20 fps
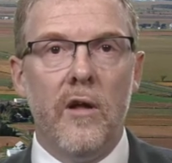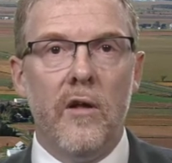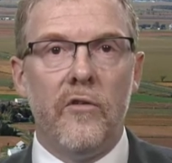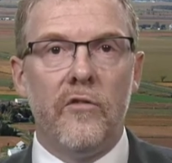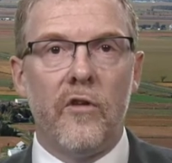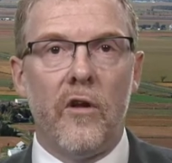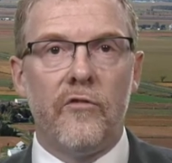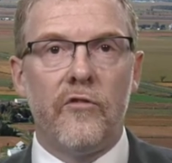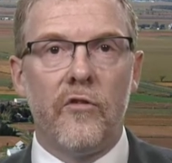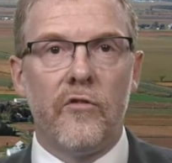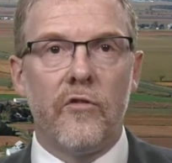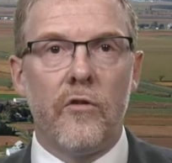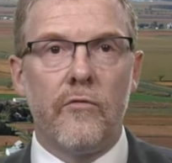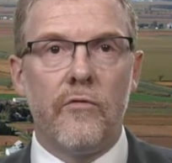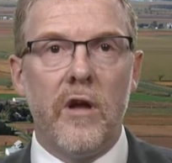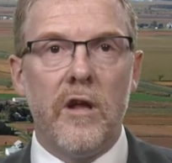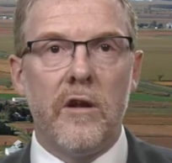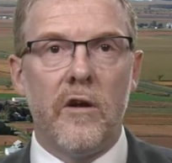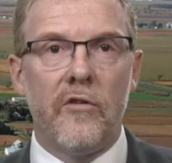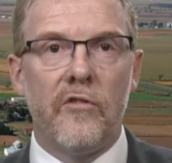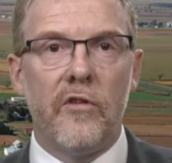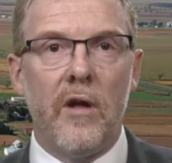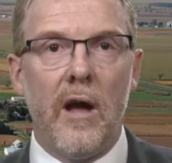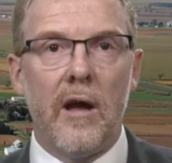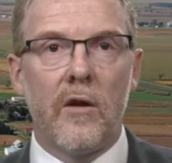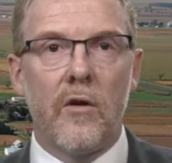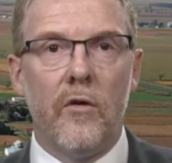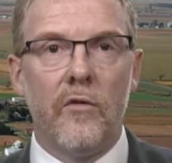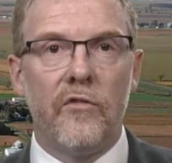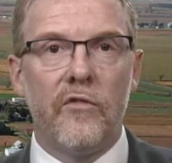such as the
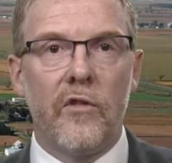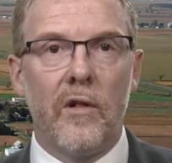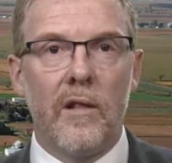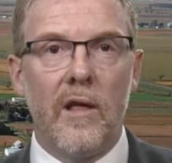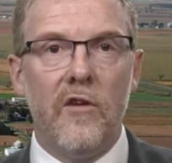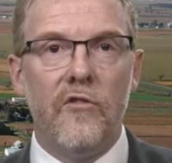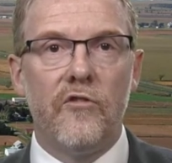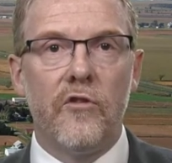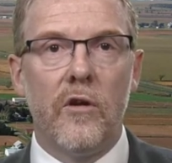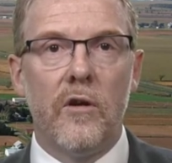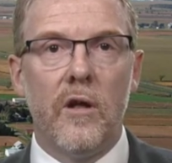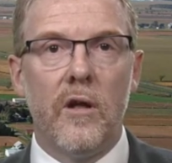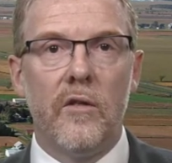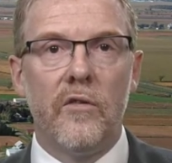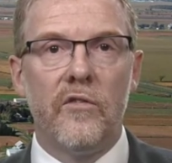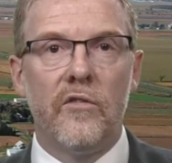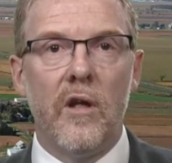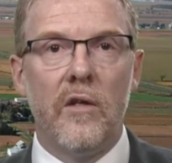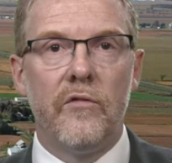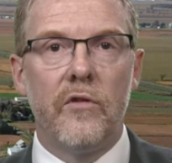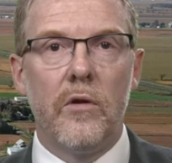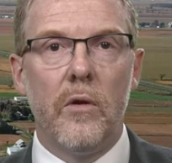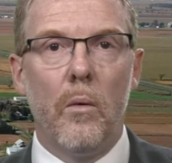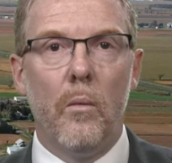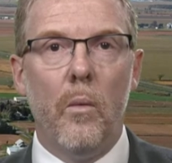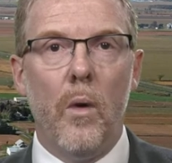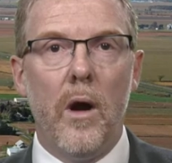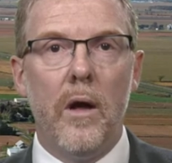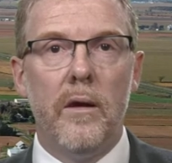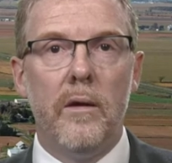RadarSat Constellation and
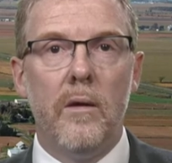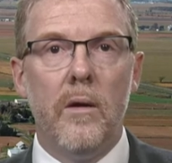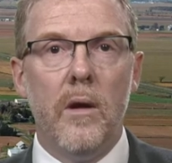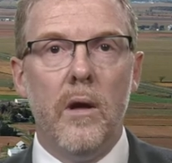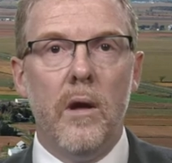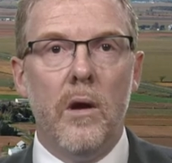Sentinel-1,